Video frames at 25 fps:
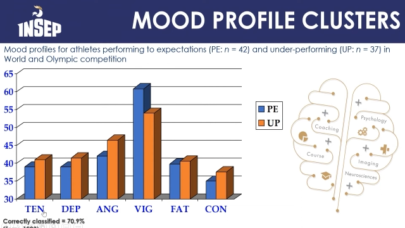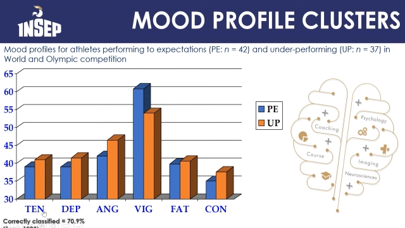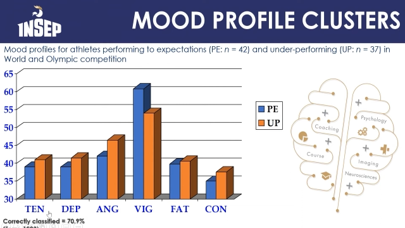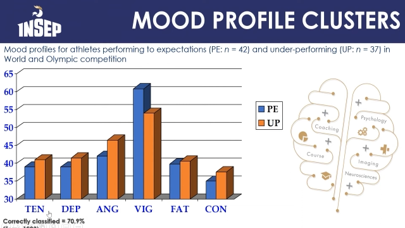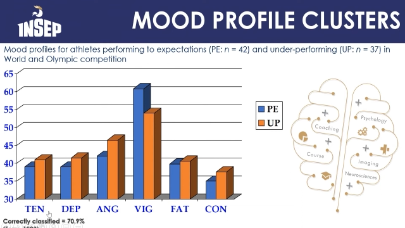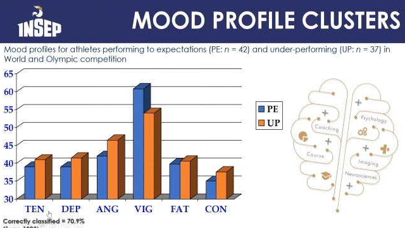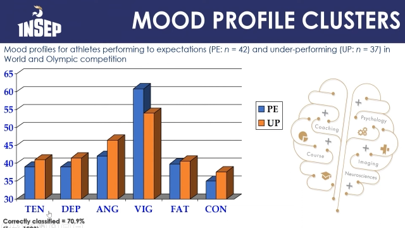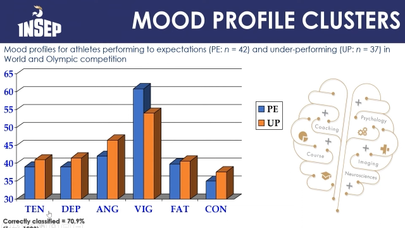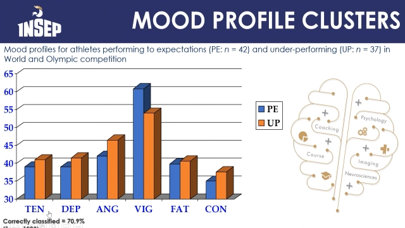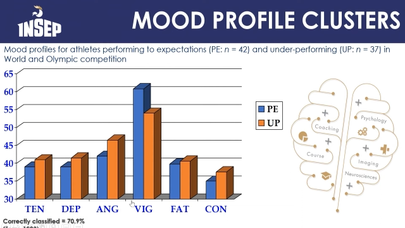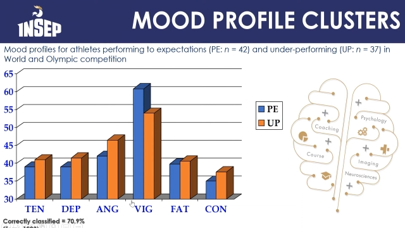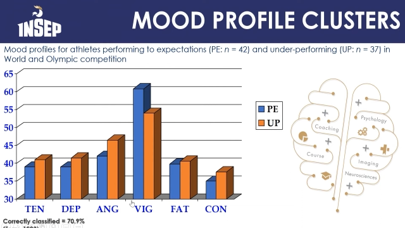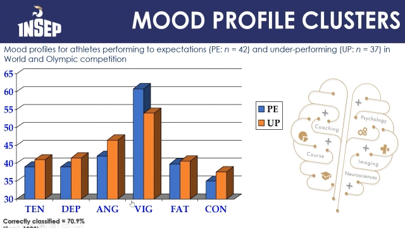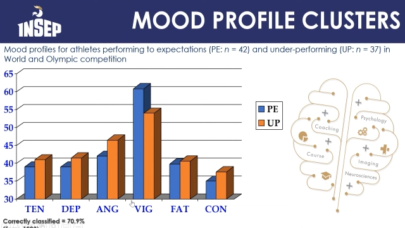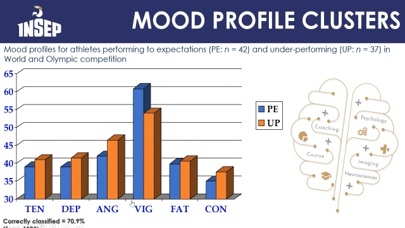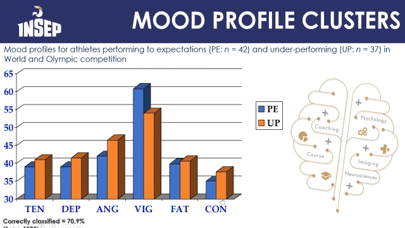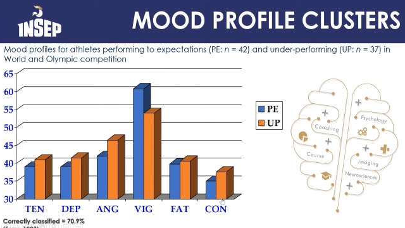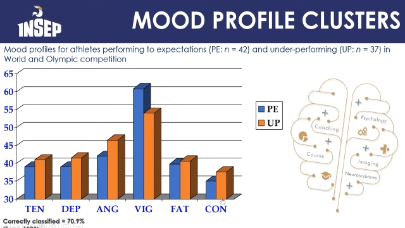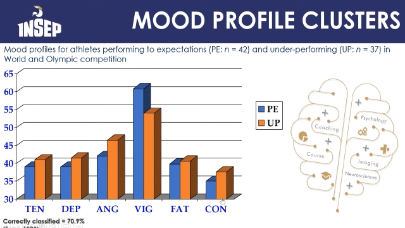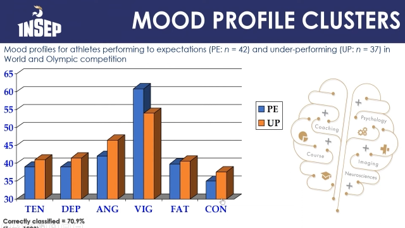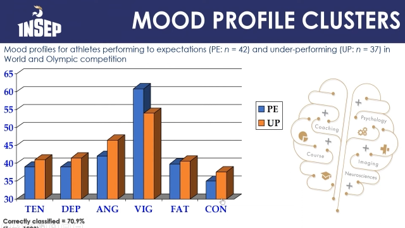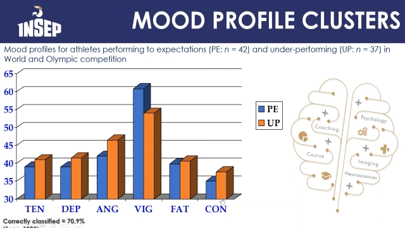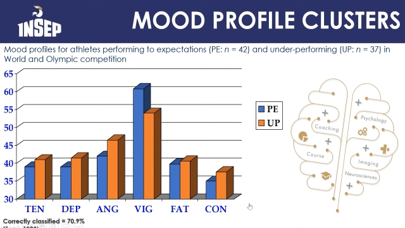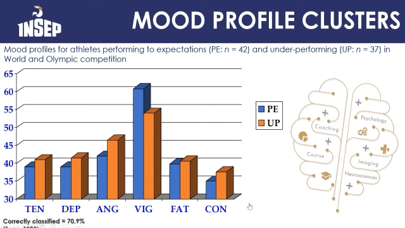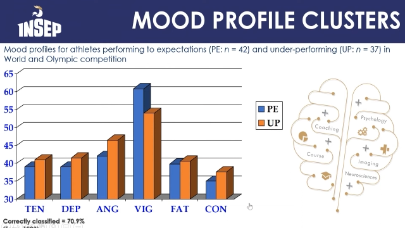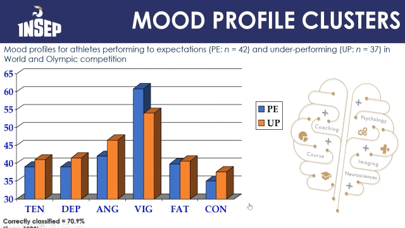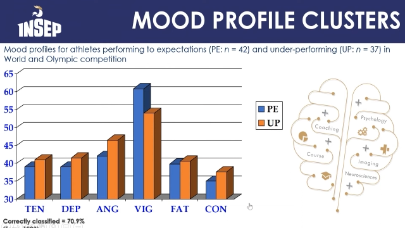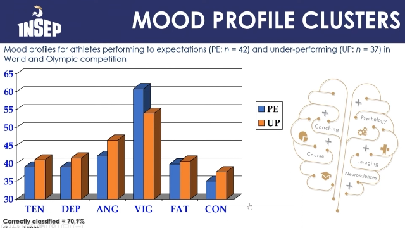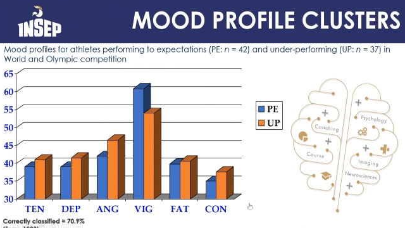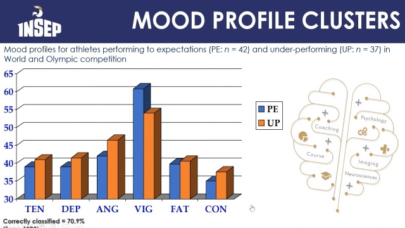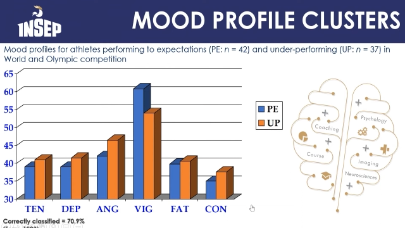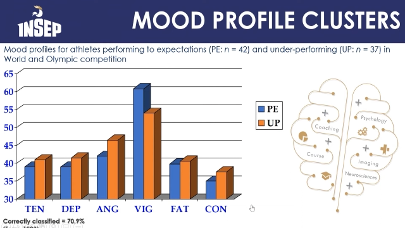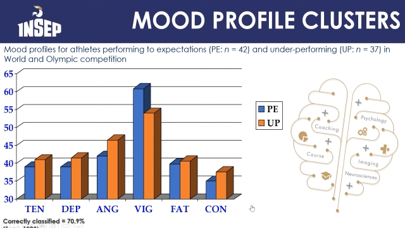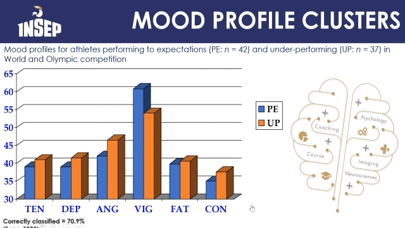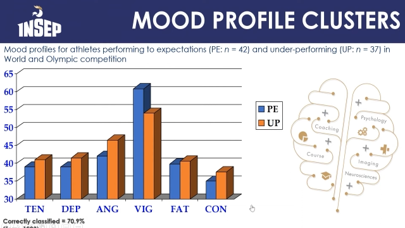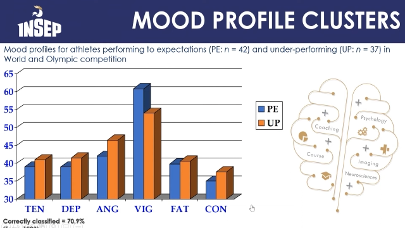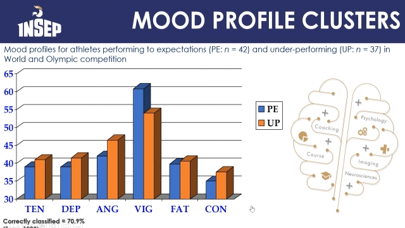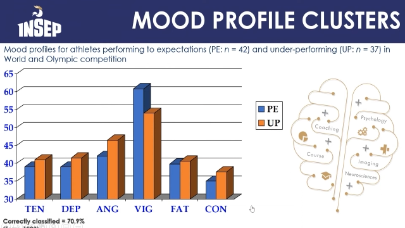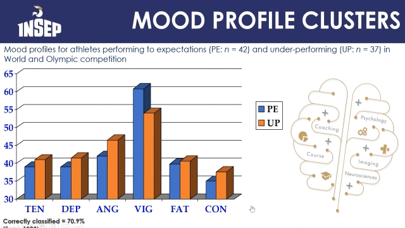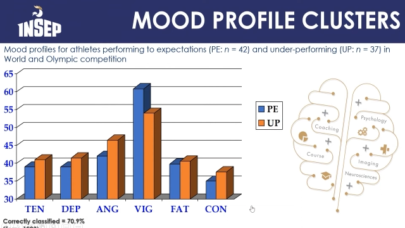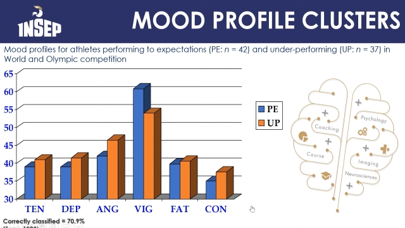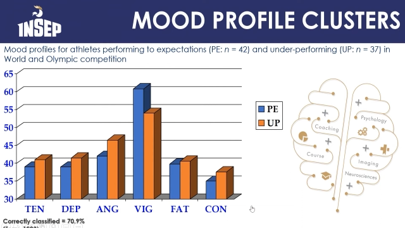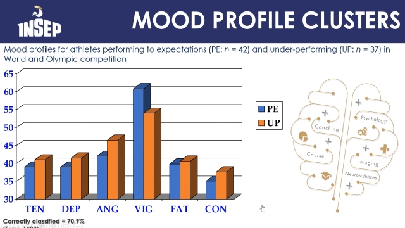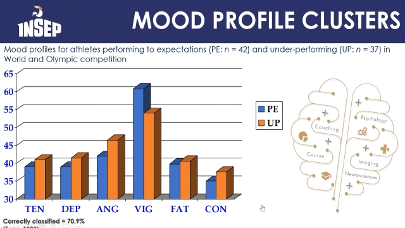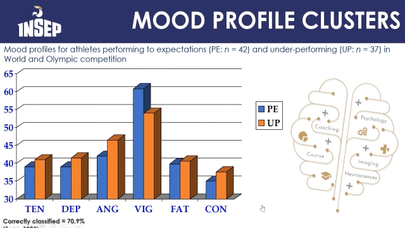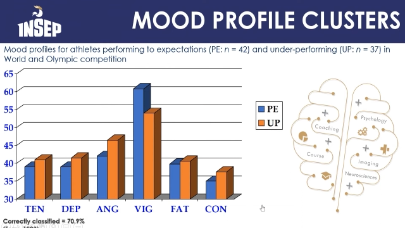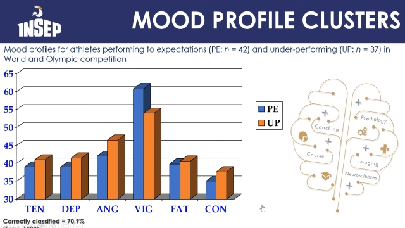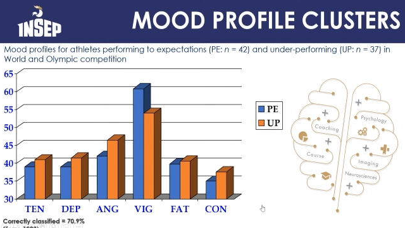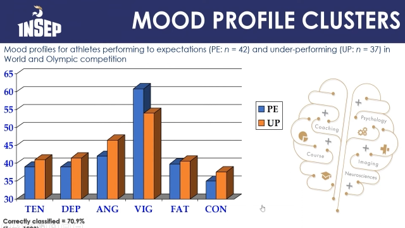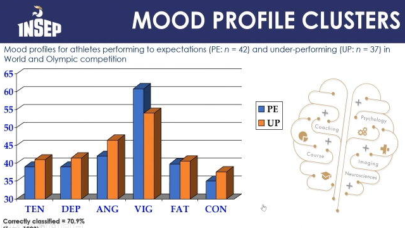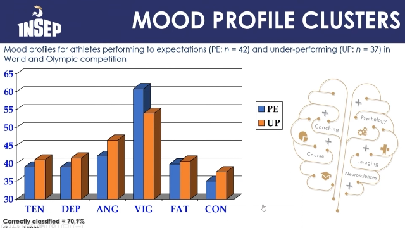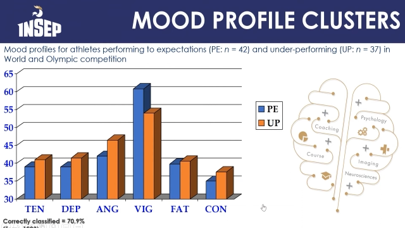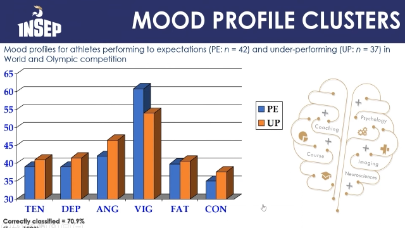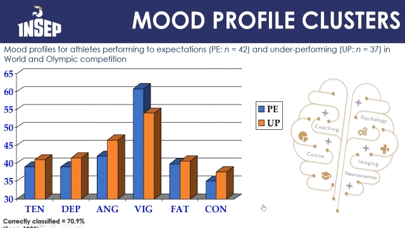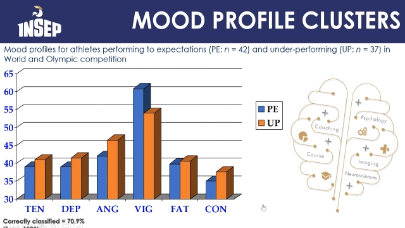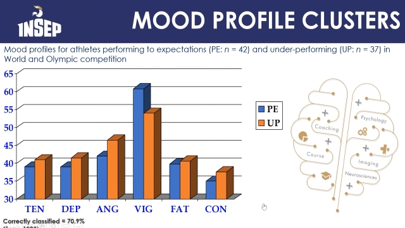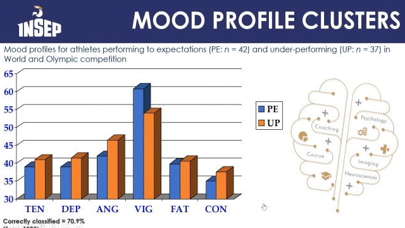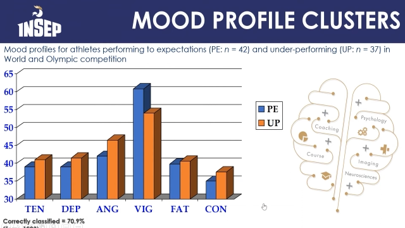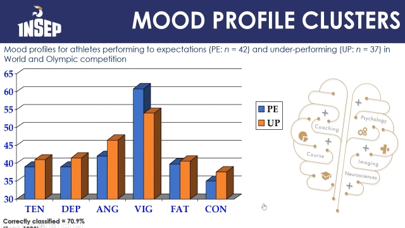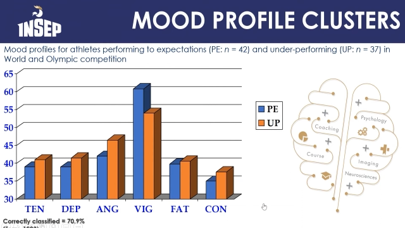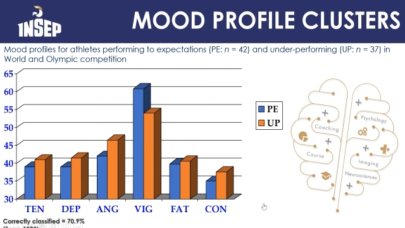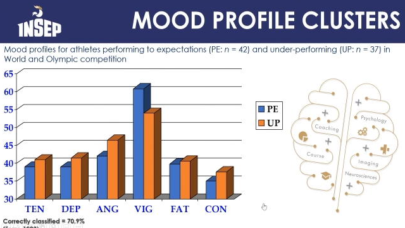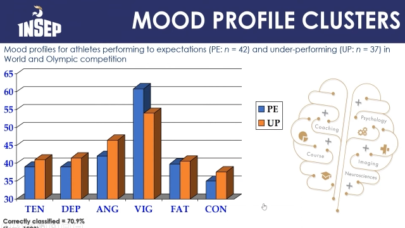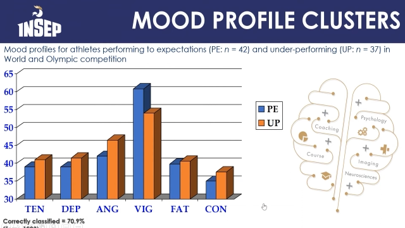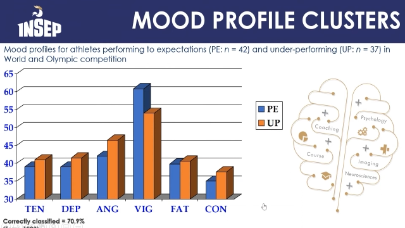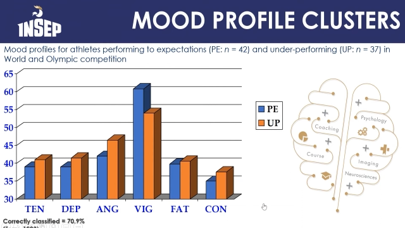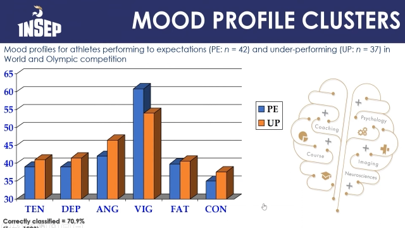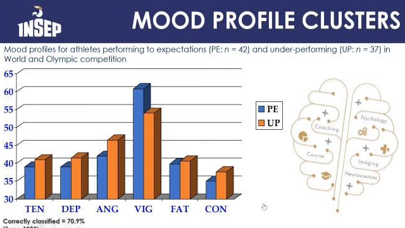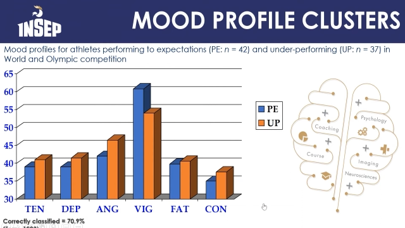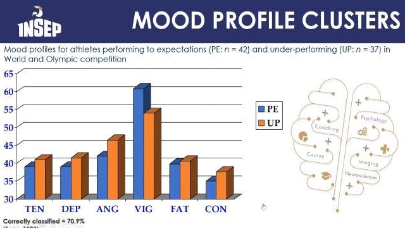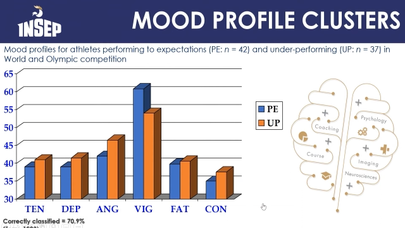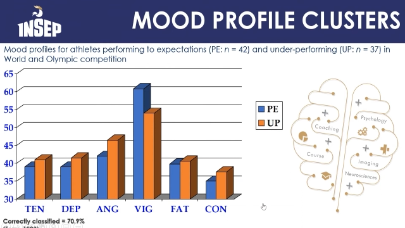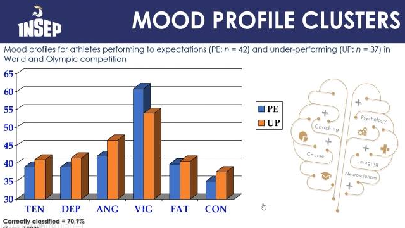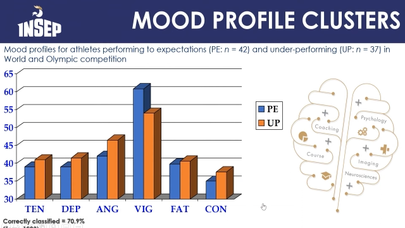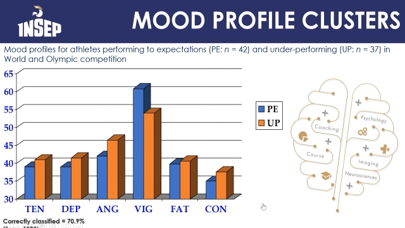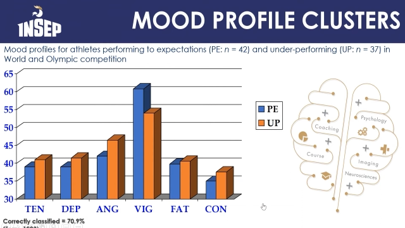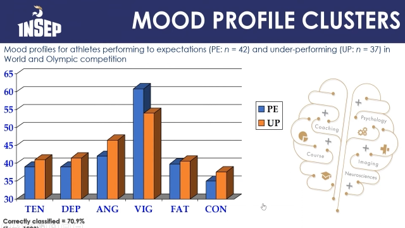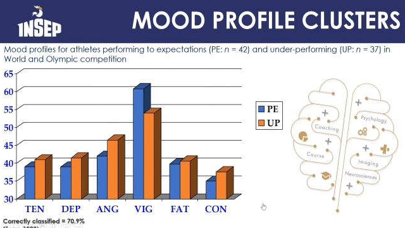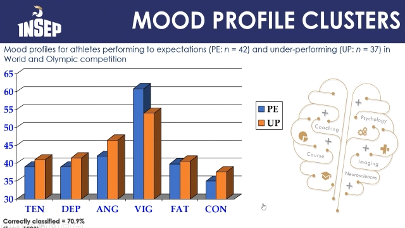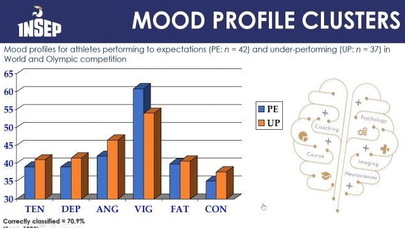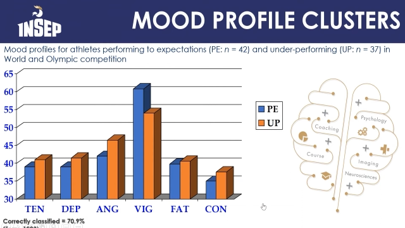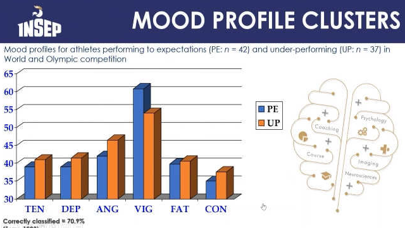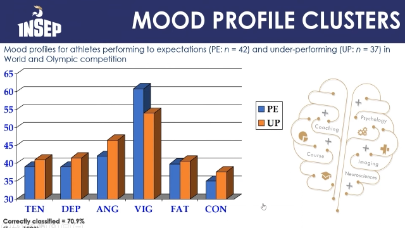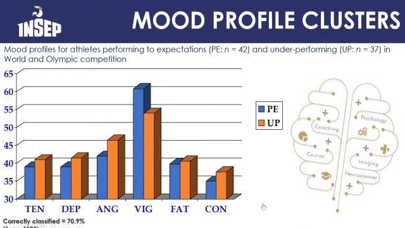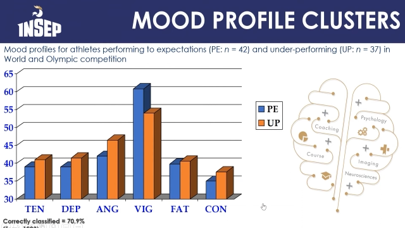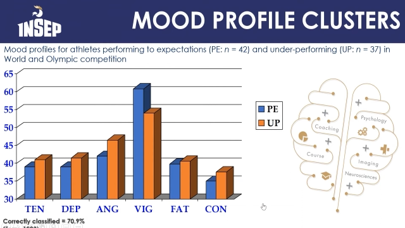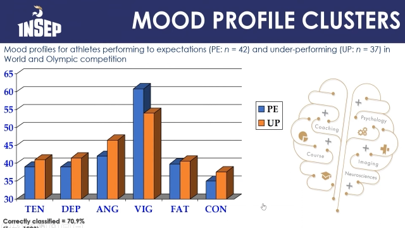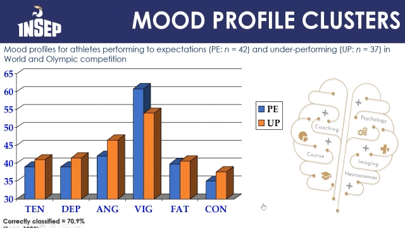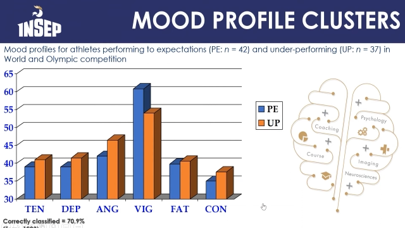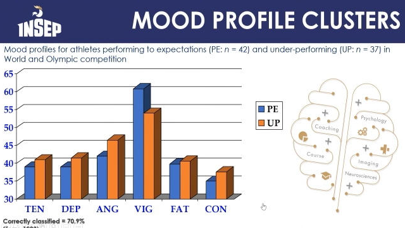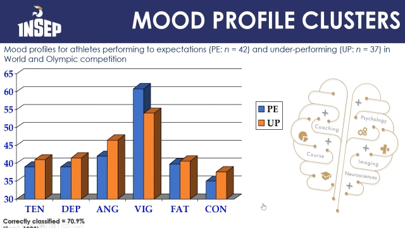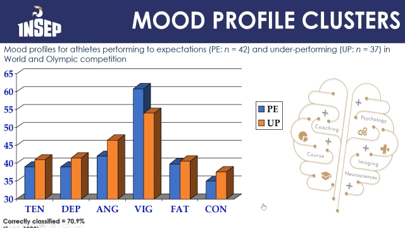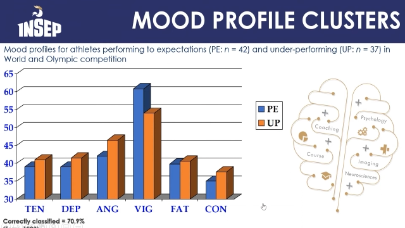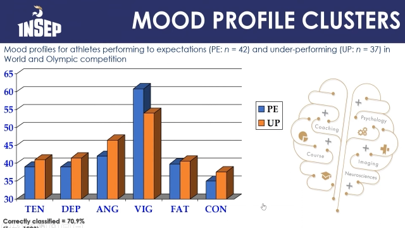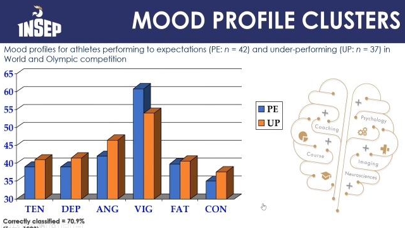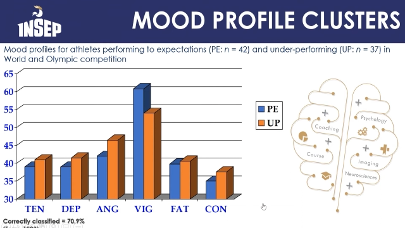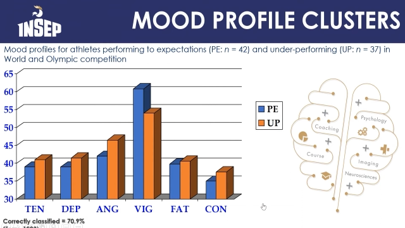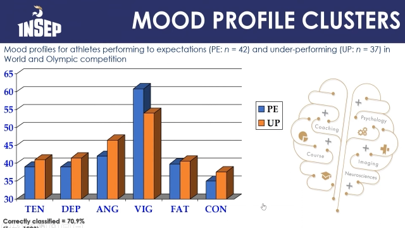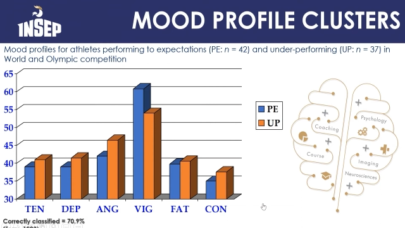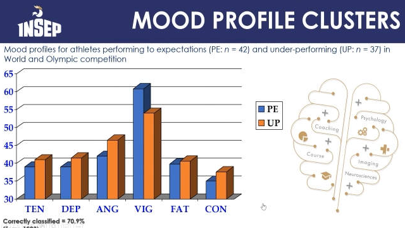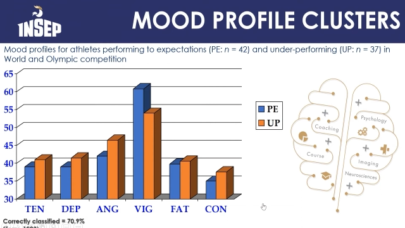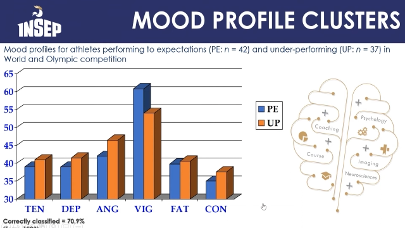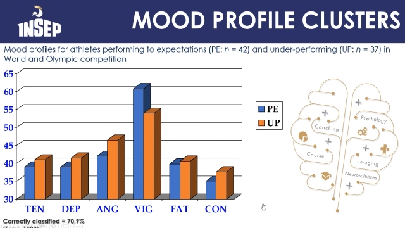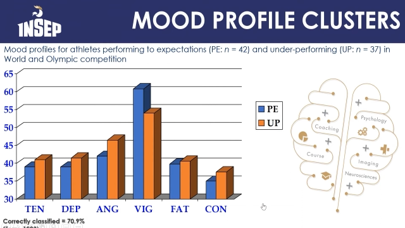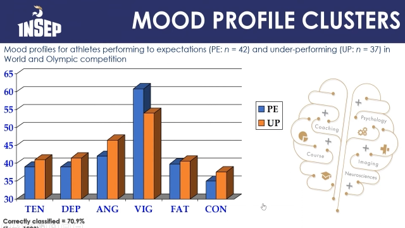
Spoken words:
Nobody's mouth can be seen.